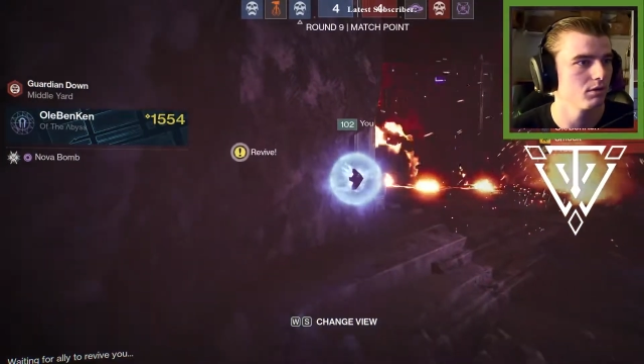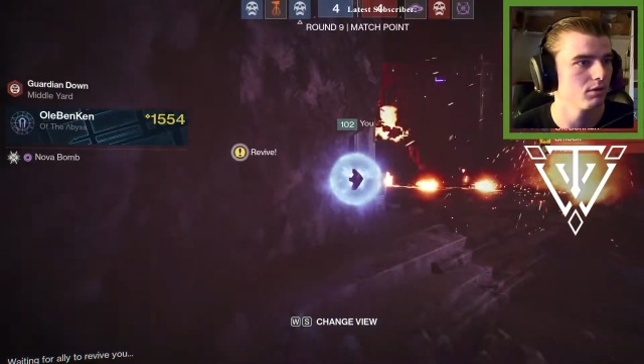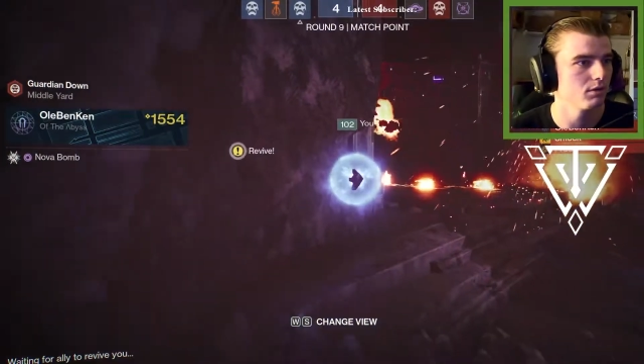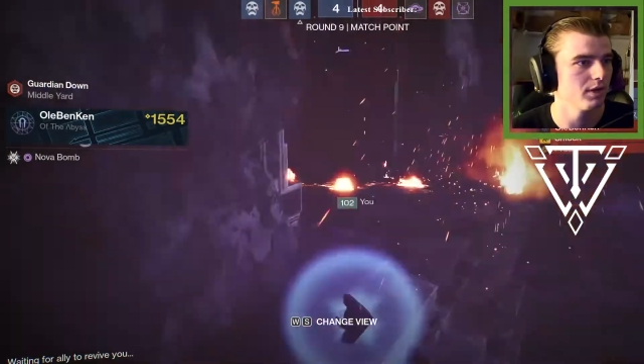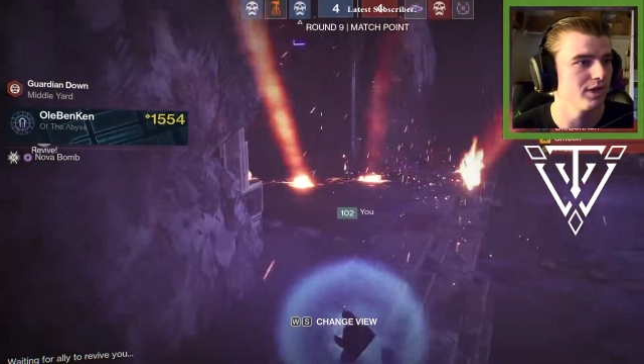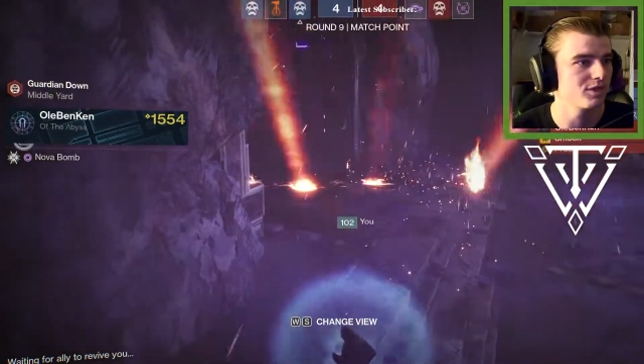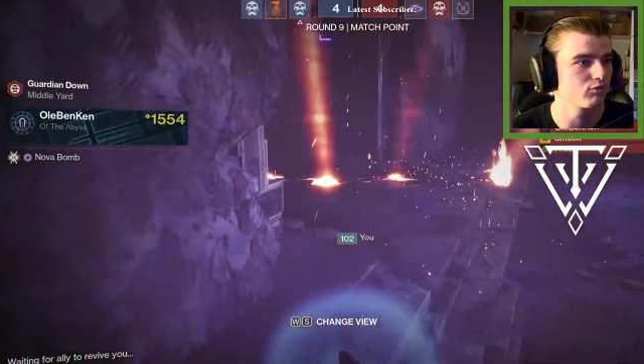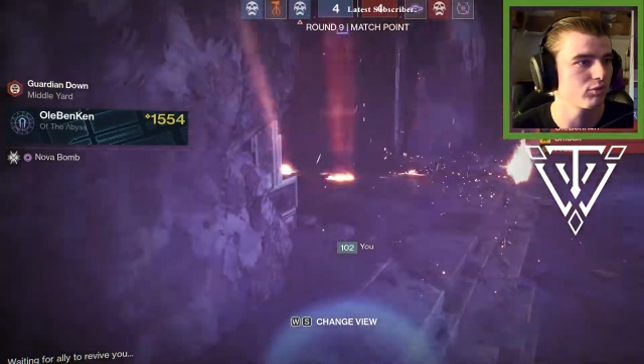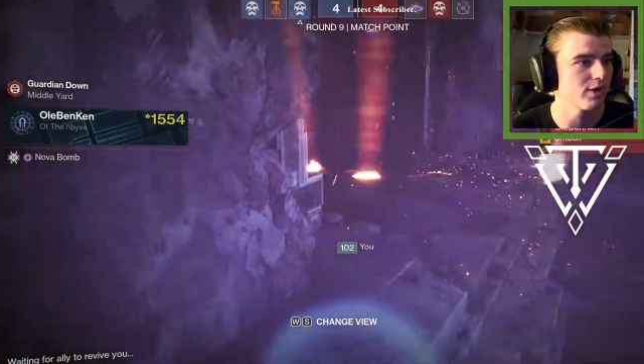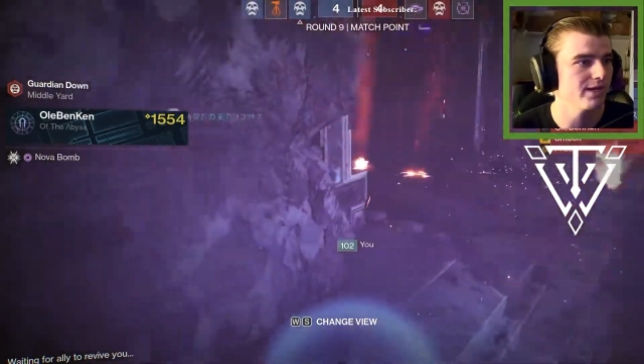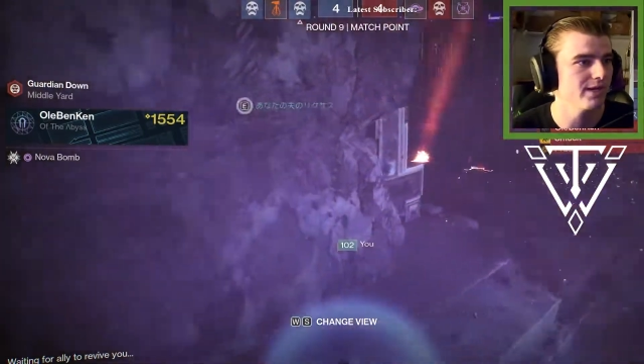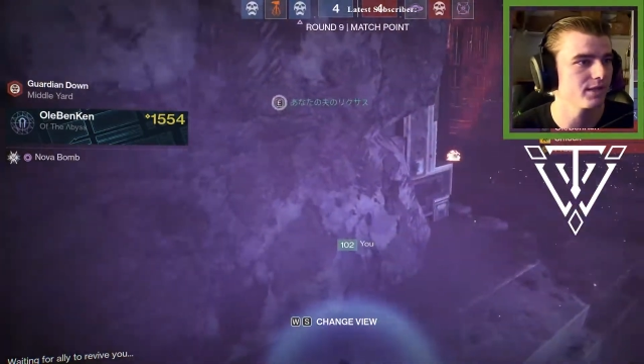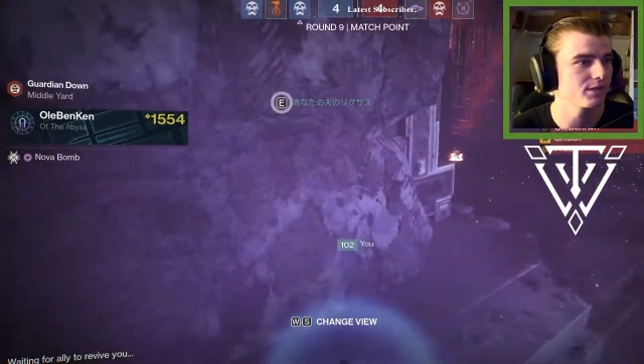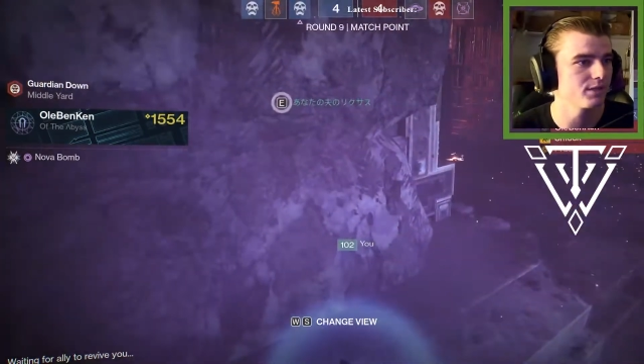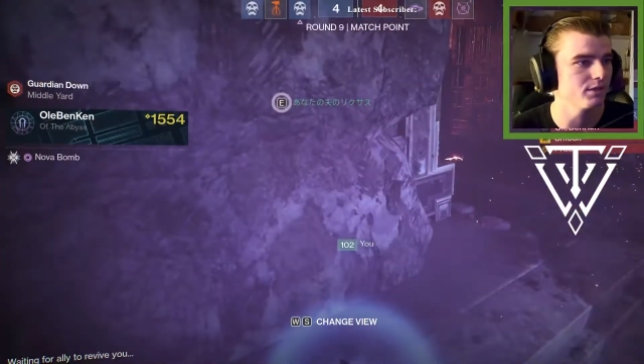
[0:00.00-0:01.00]
It's right next
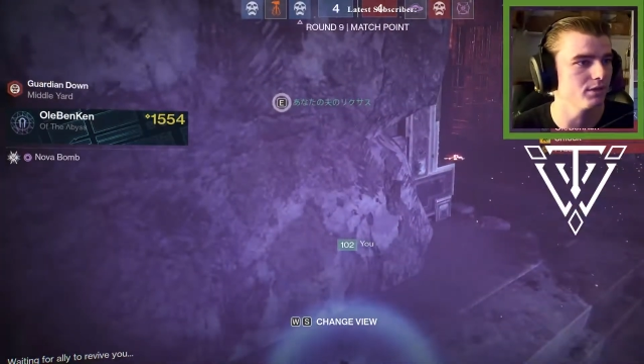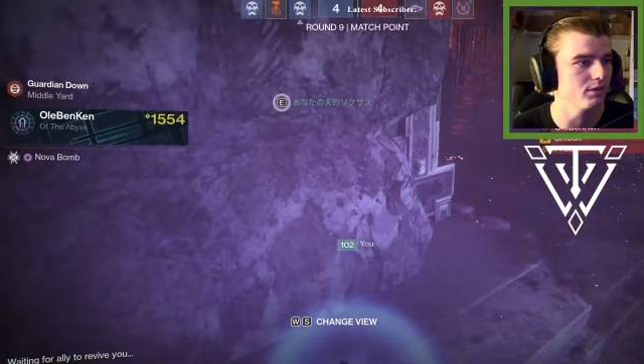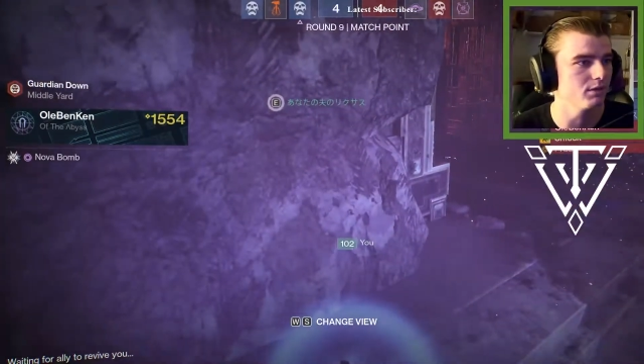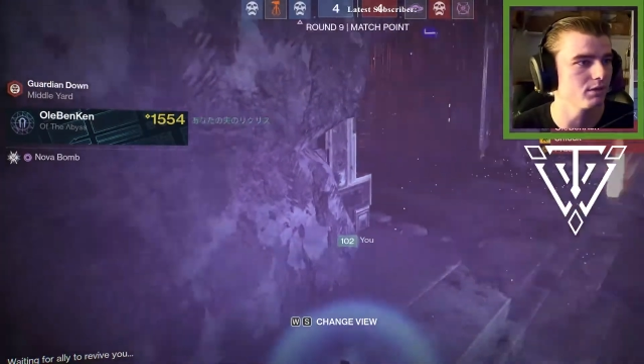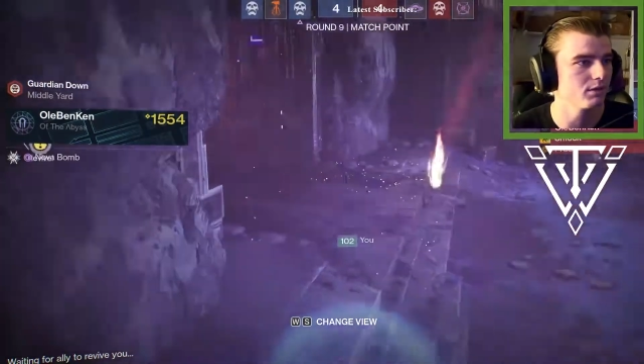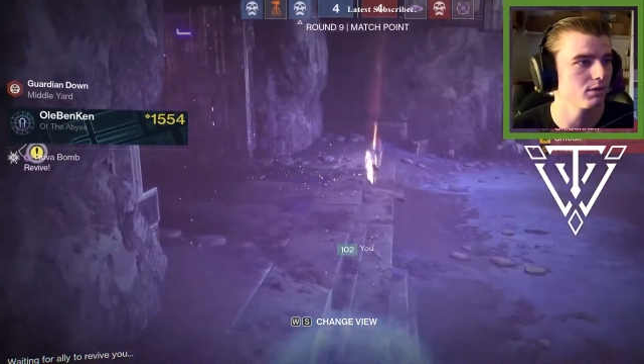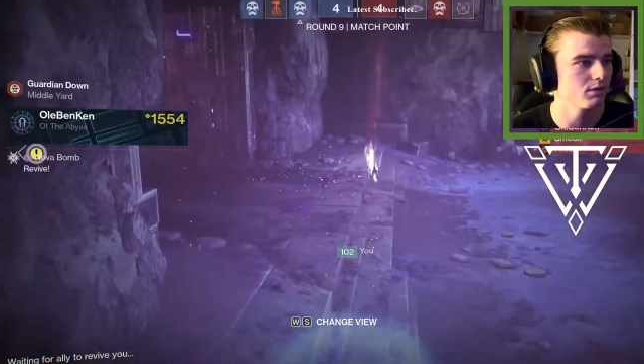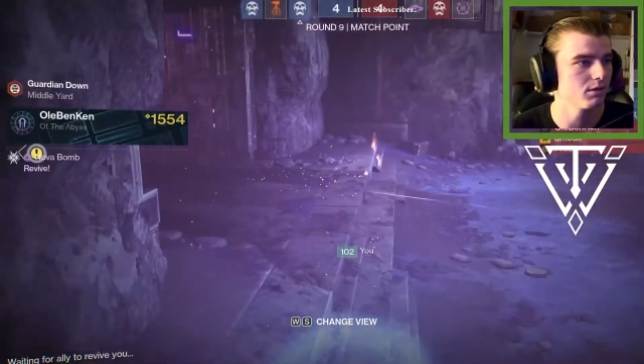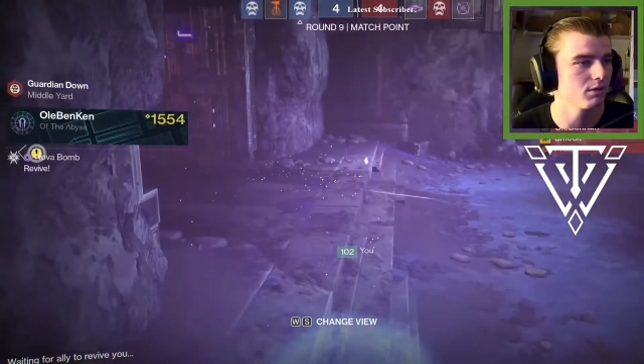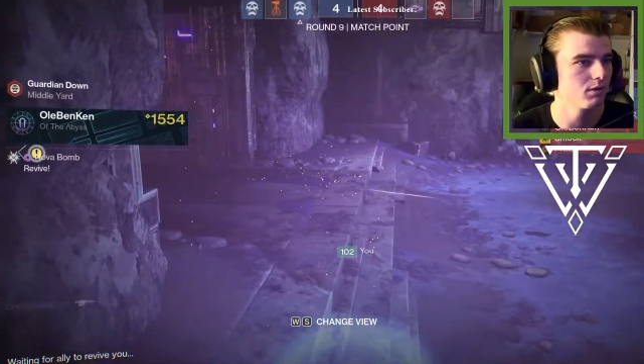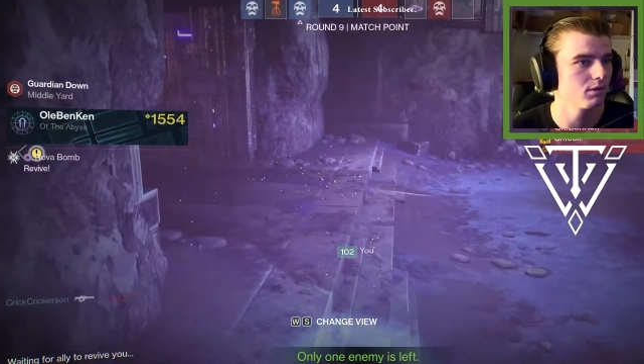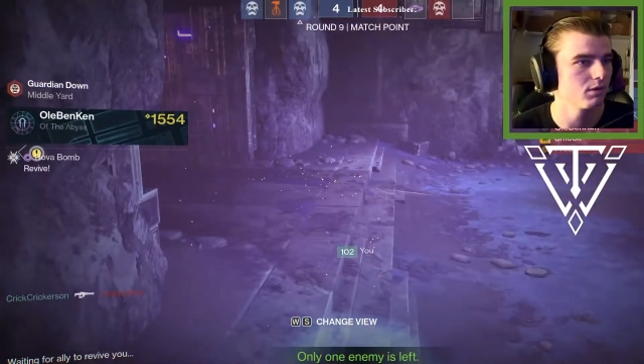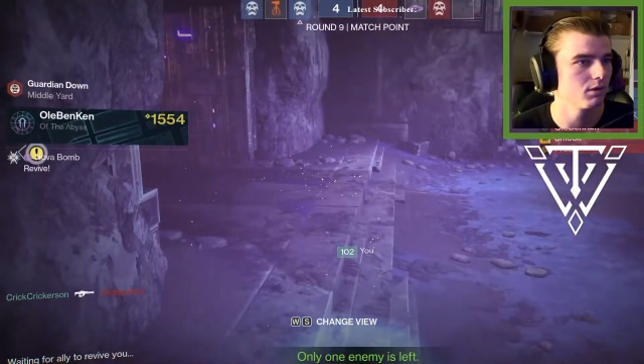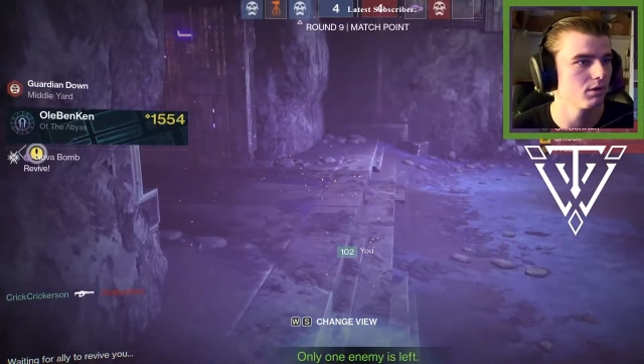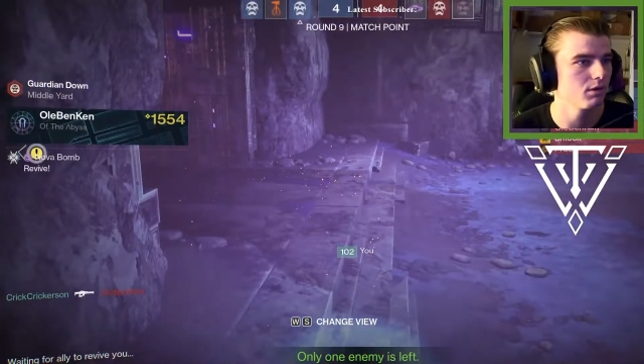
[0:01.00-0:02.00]
to you.
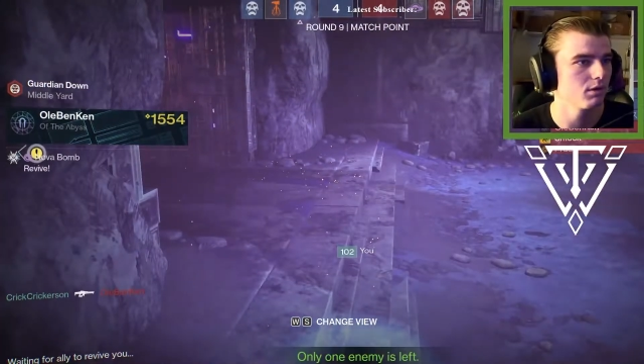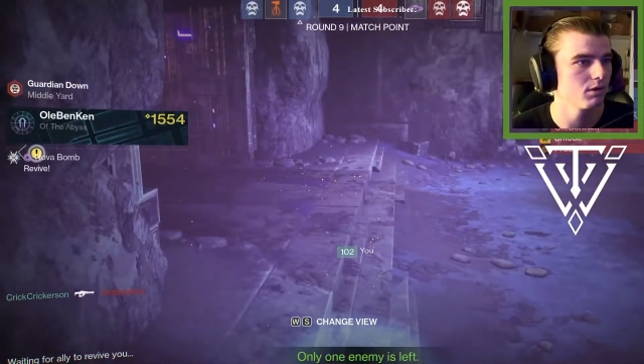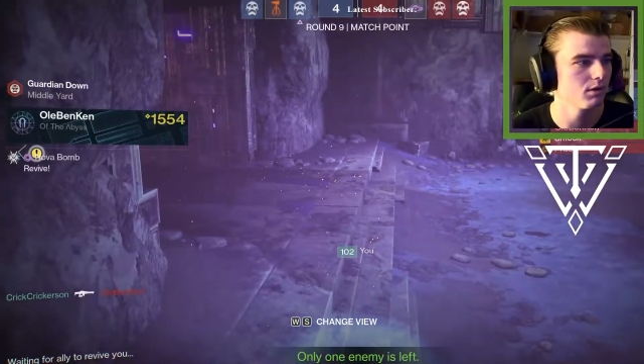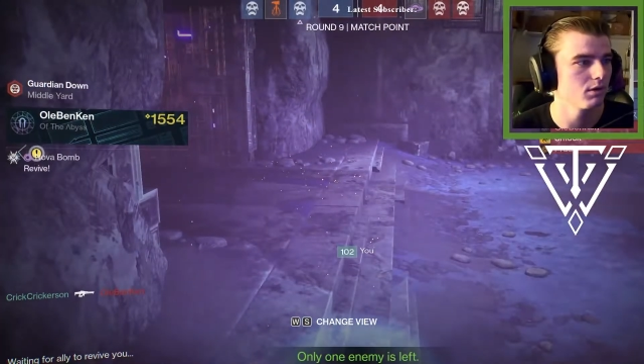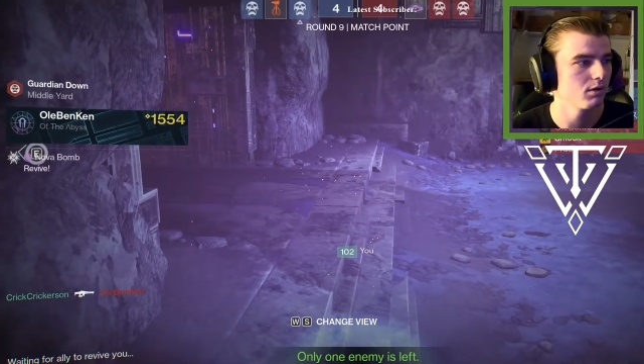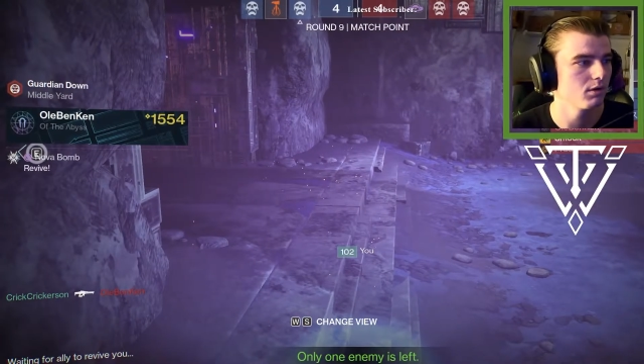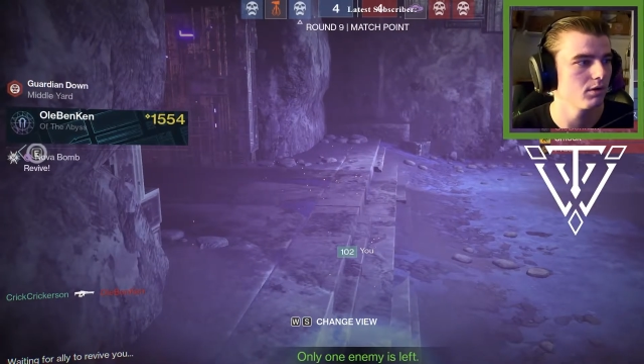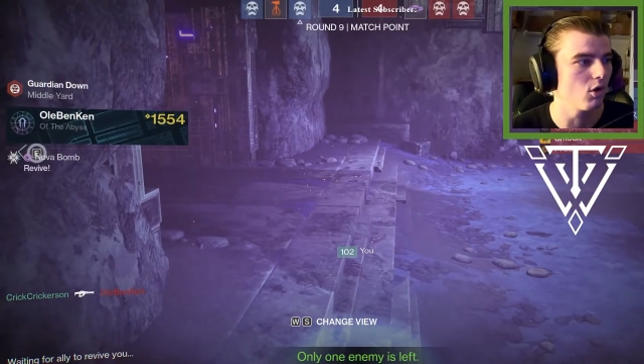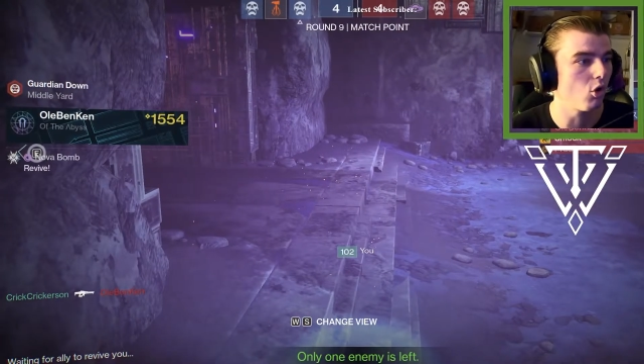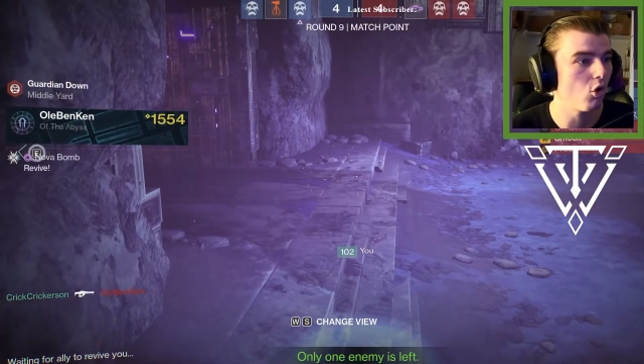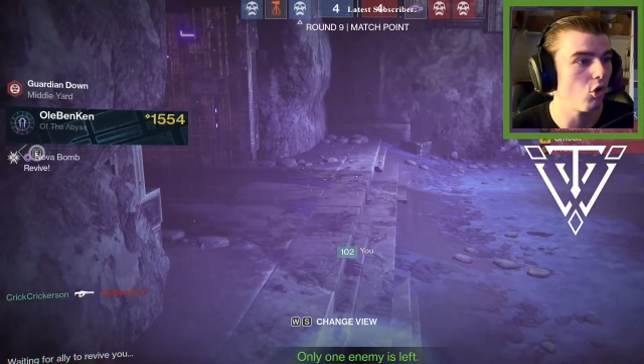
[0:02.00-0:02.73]
Oh,